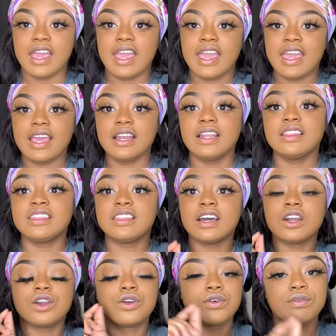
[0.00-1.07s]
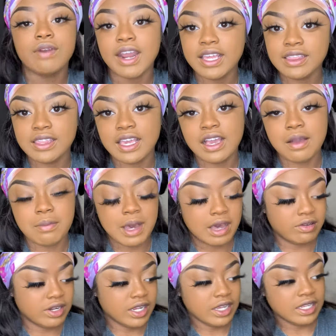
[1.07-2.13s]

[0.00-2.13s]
And the great thing about it